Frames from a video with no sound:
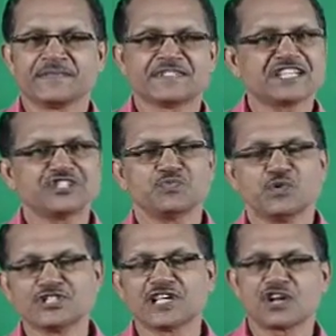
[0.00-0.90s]
Such
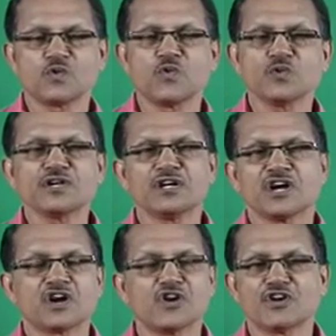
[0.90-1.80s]
words are called
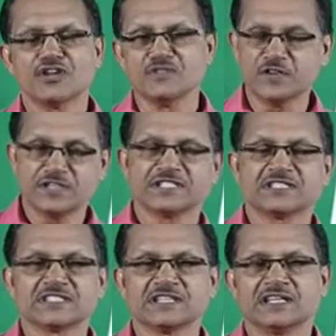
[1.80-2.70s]
content words.
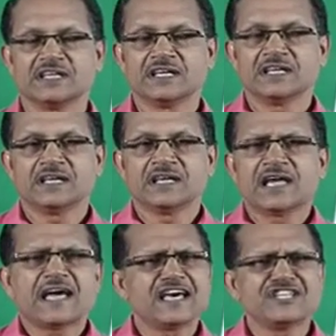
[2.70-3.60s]

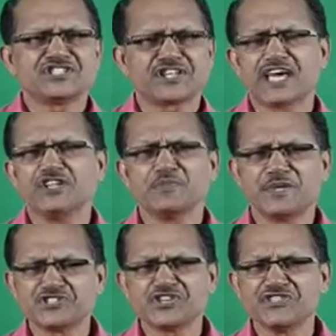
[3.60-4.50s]
And can you
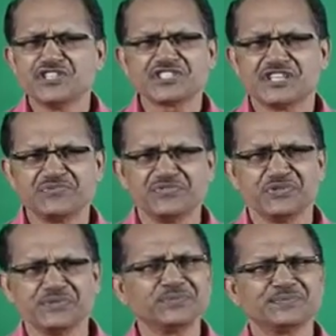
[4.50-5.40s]
mention just a
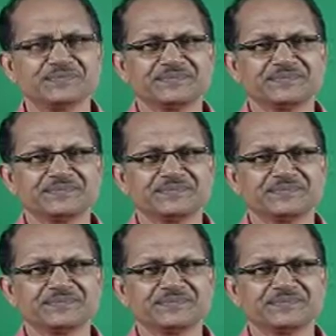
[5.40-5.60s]
few?